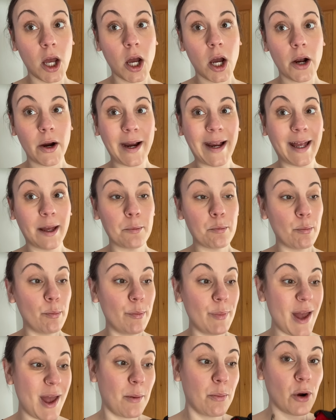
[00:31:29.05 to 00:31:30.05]
All right,
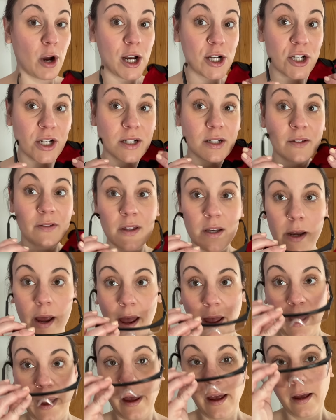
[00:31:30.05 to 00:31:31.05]
big project of the
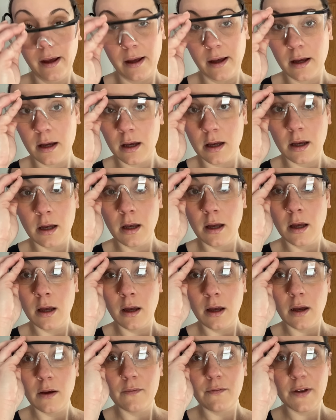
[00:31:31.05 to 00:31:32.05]
day,
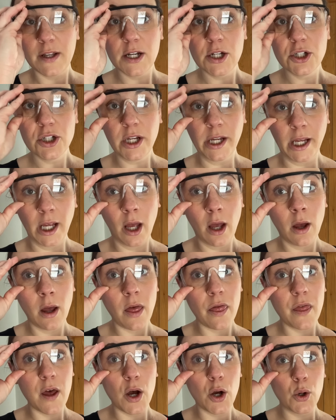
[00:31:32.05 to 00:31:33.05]
finishing
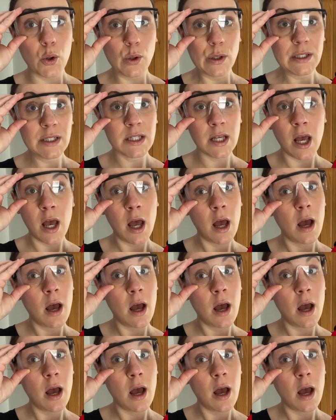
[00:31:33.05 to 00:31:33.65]
those